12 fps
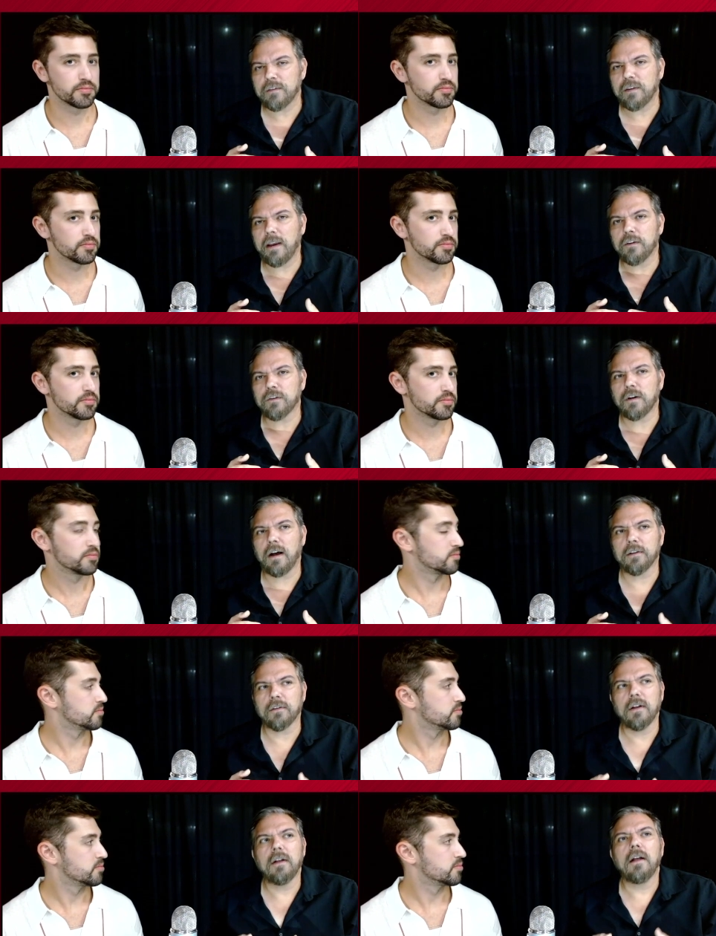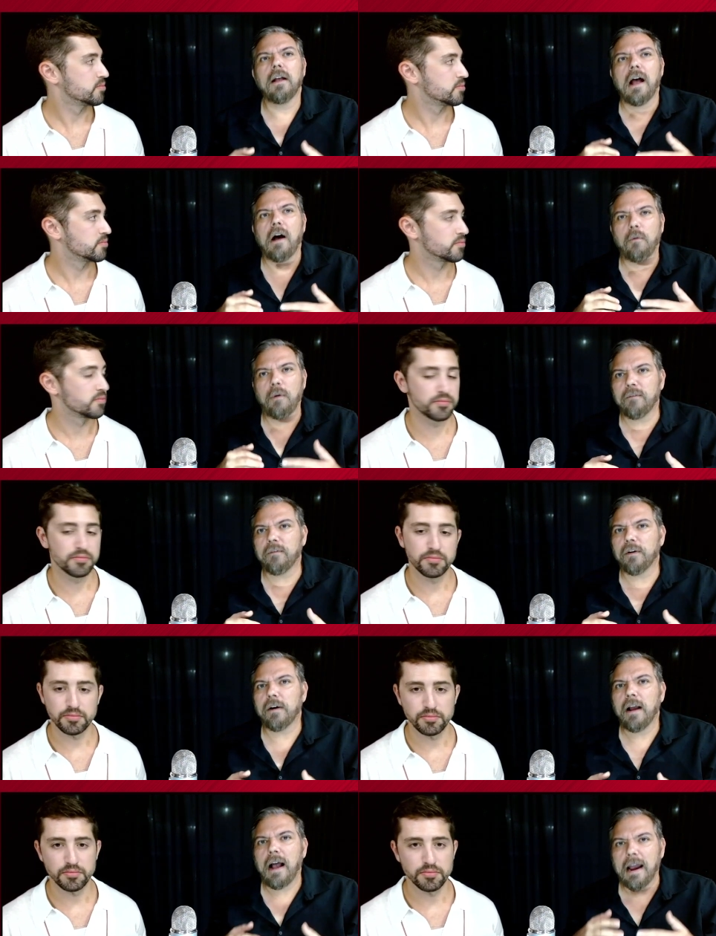Speaker 1: to take shots.
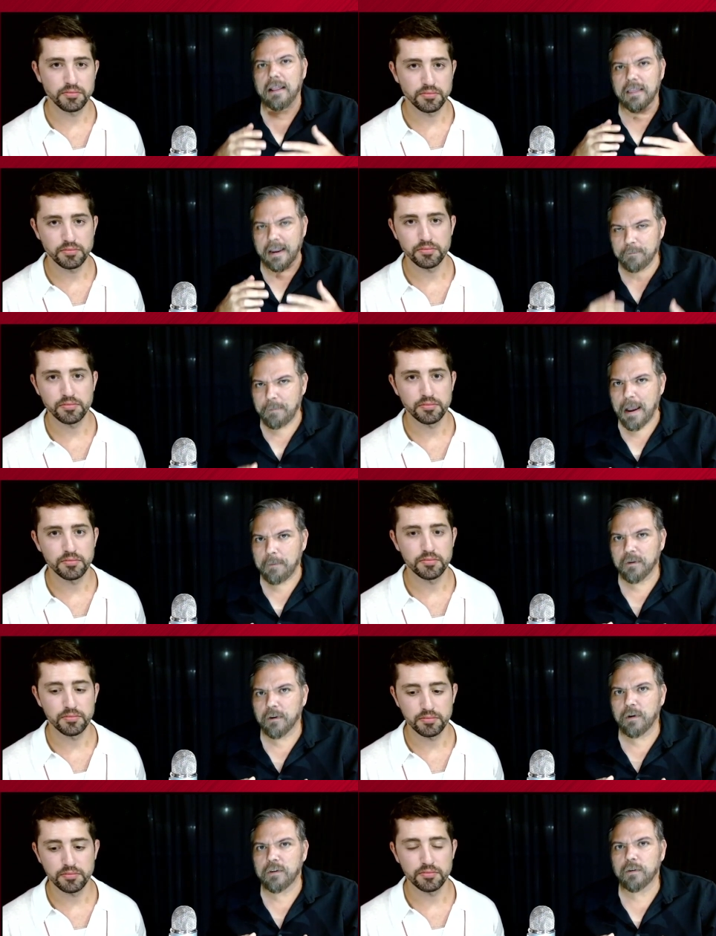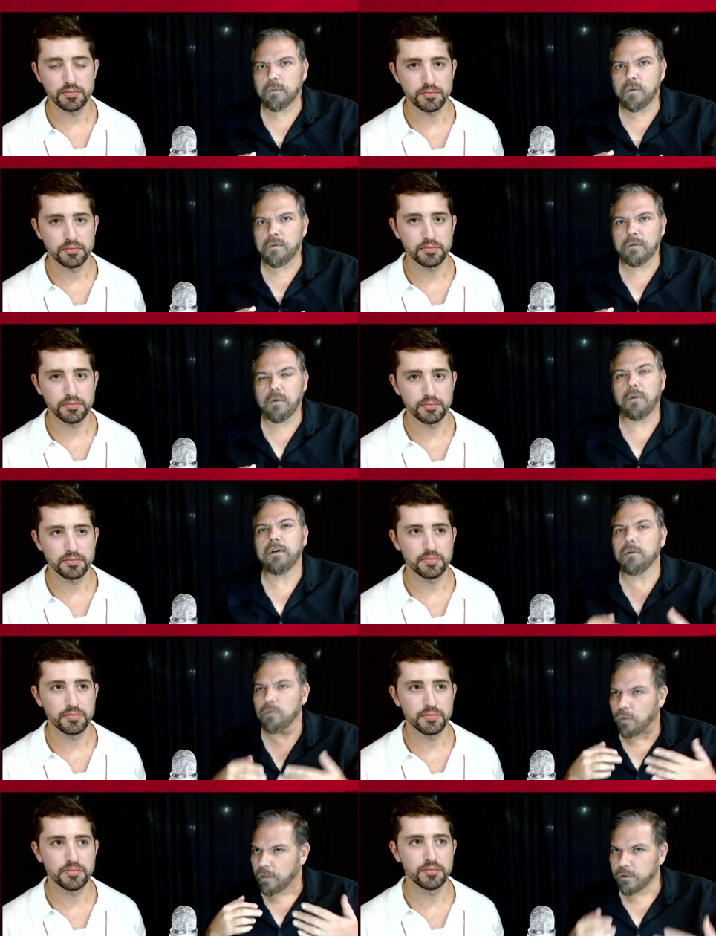However, I like Bam's aggression moving forward.
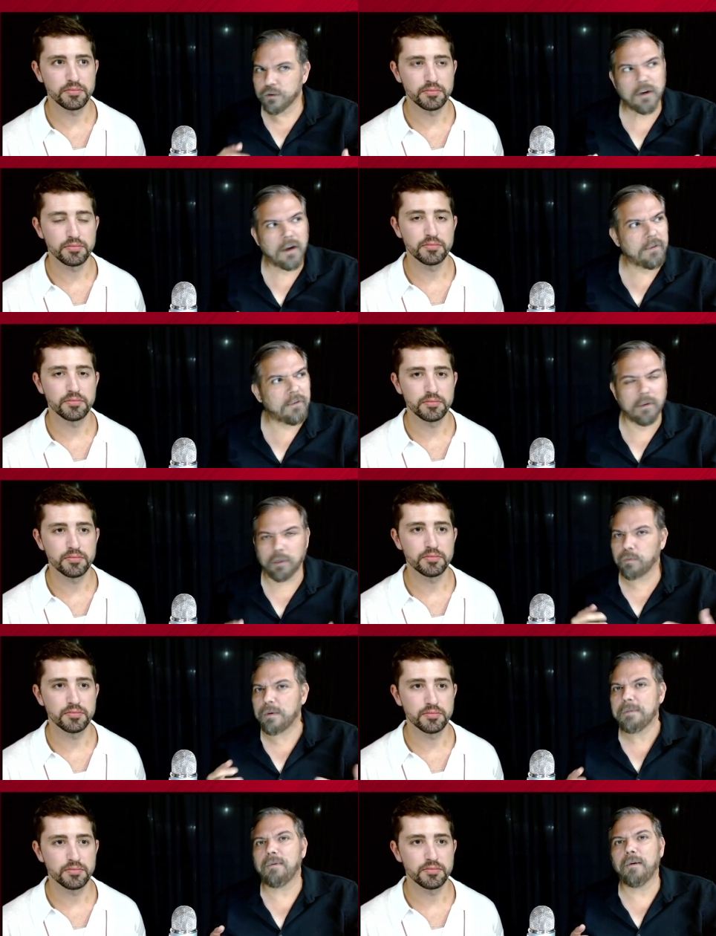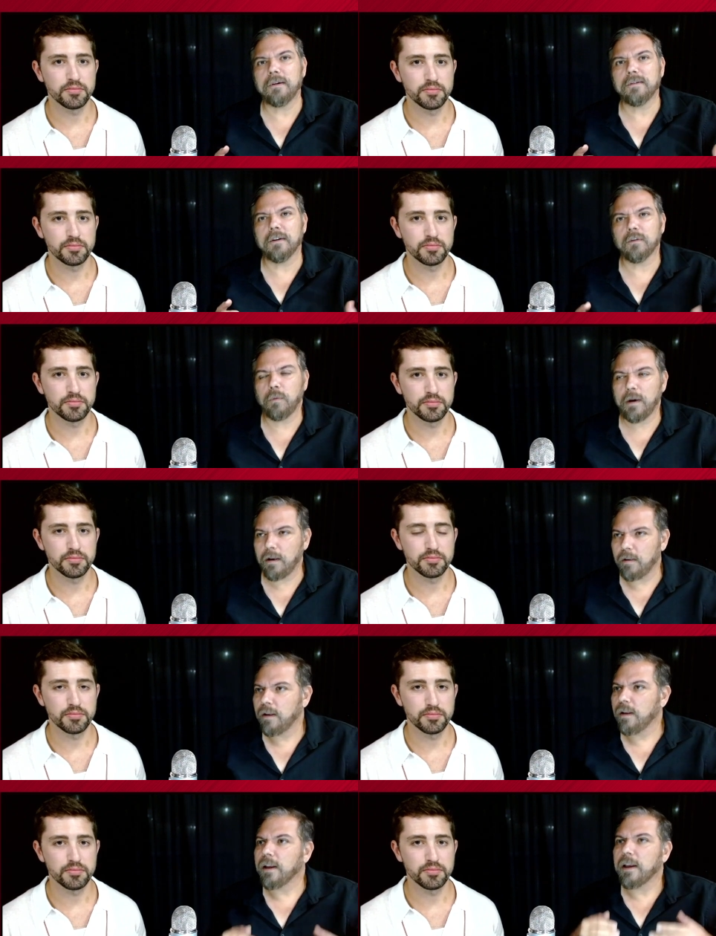One of those shots, three-pointer as well.
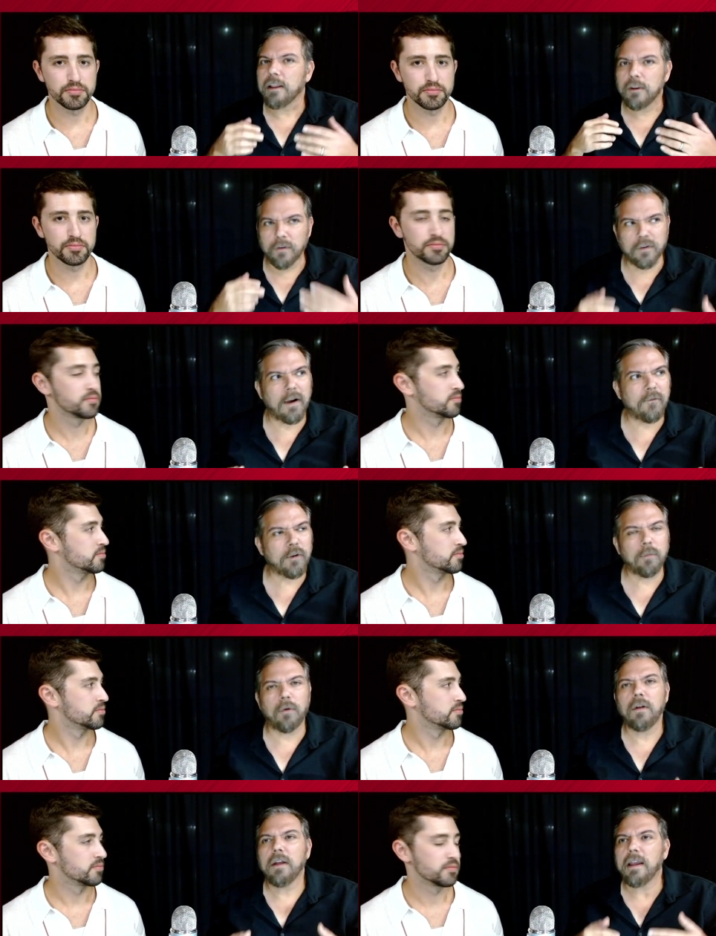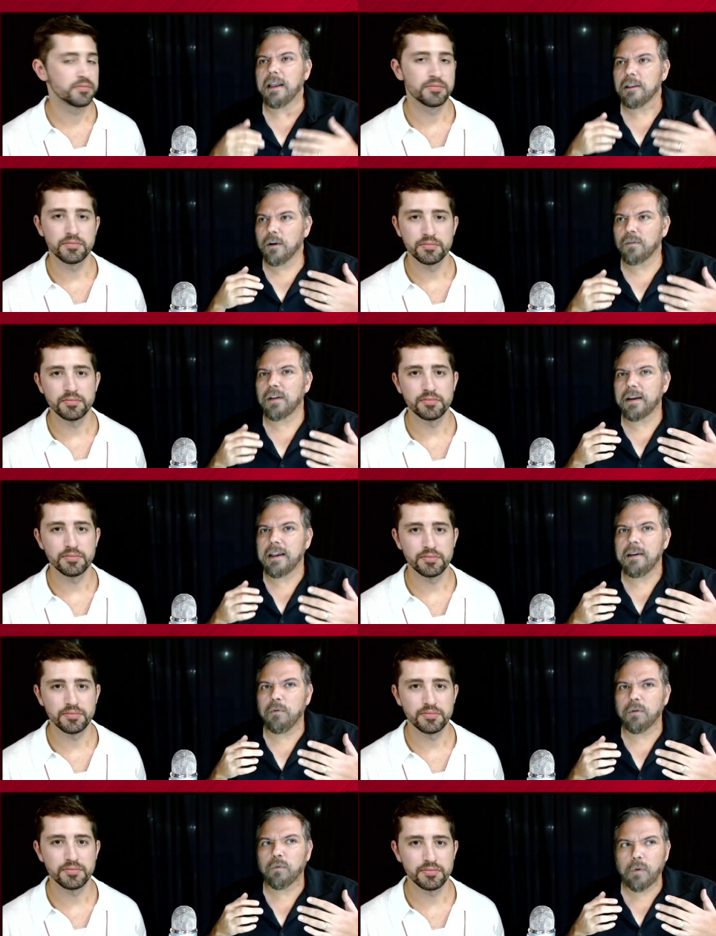He looks comfortable. He looks like he
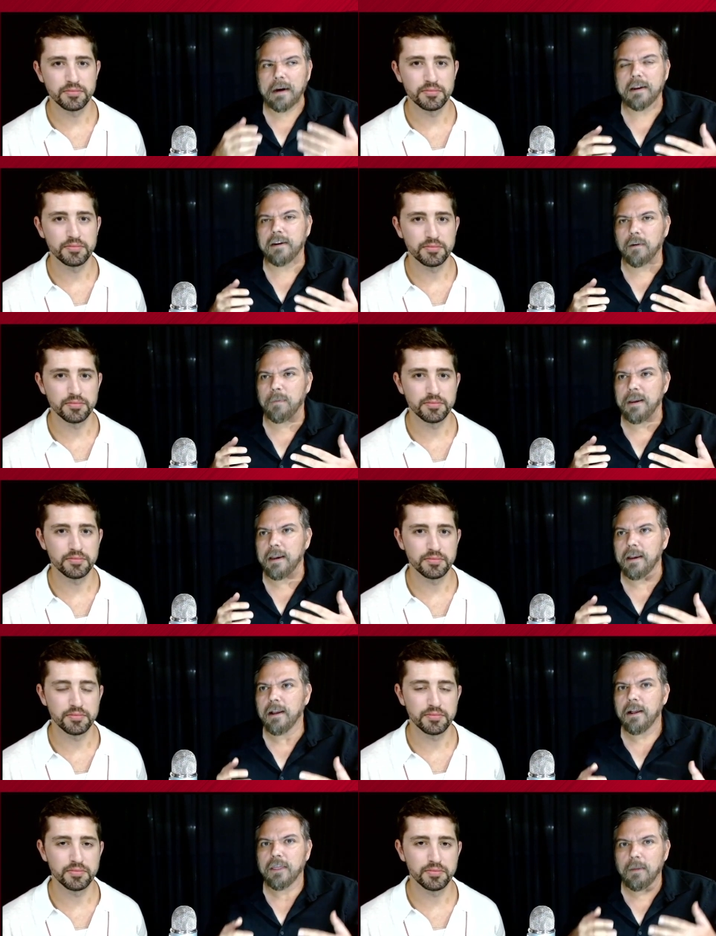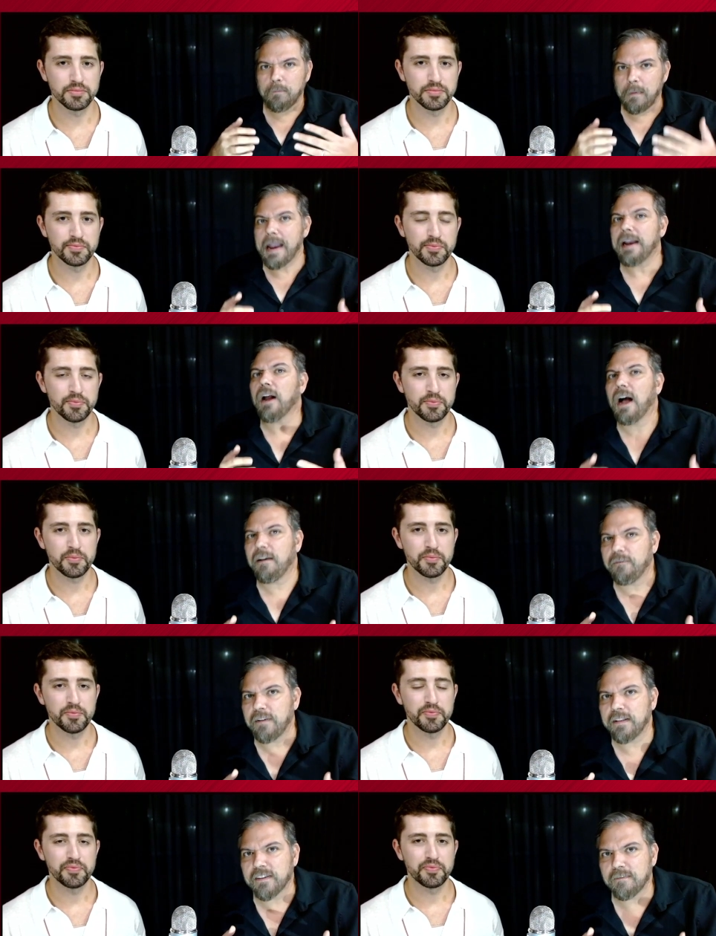was ready to be the main
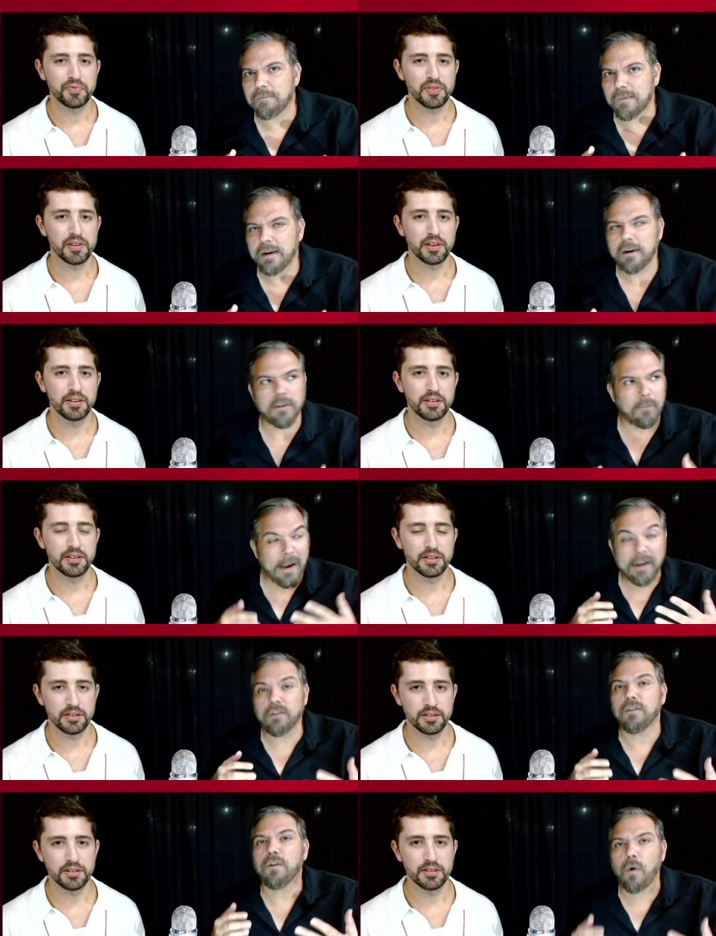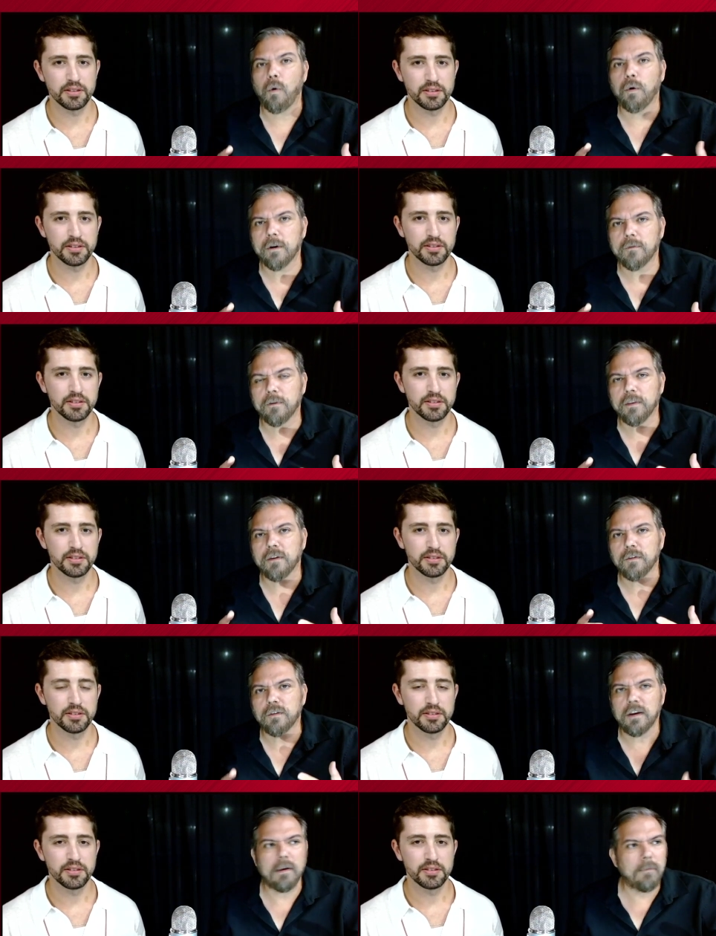offensive player, the main scorer for
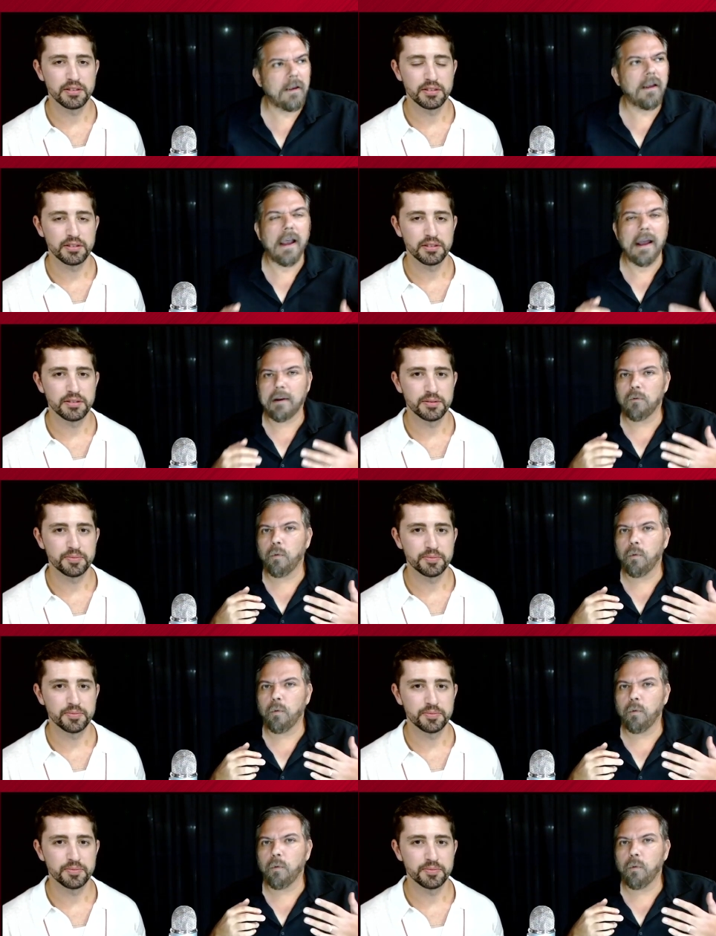this team, and it